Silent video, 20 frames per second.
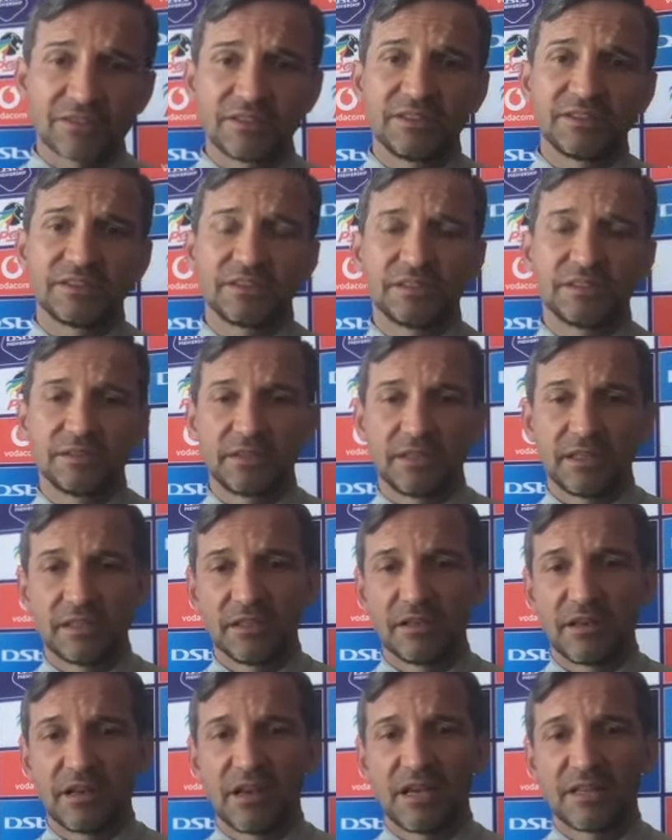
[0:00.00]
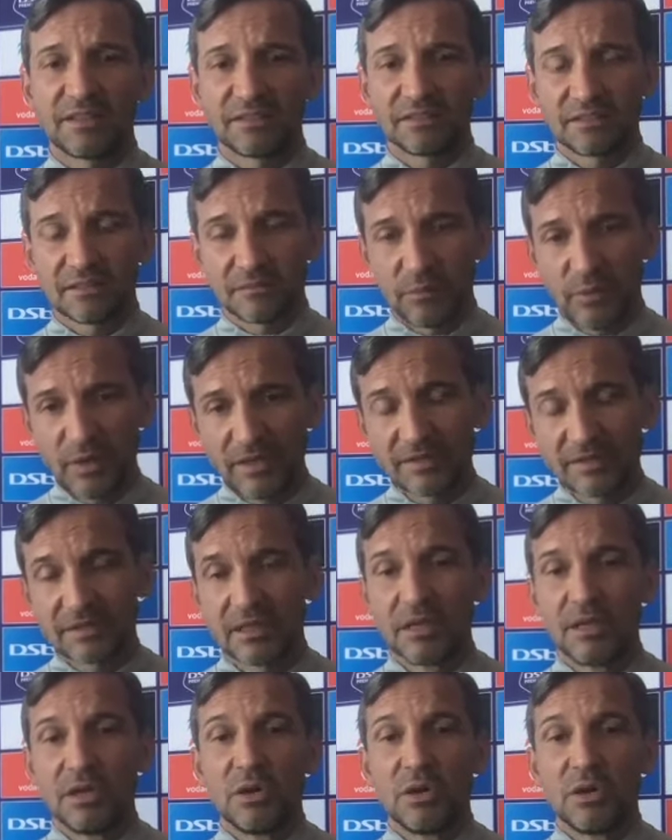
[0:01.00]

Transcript: season and in the last weeks